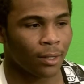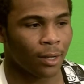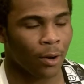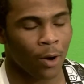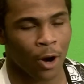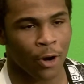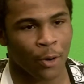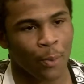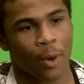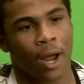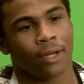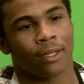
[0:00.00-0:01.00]
Go harder in
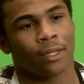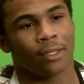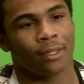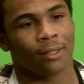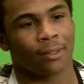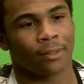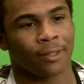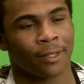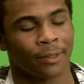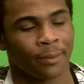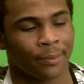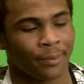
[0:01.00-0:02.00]
practice. You know?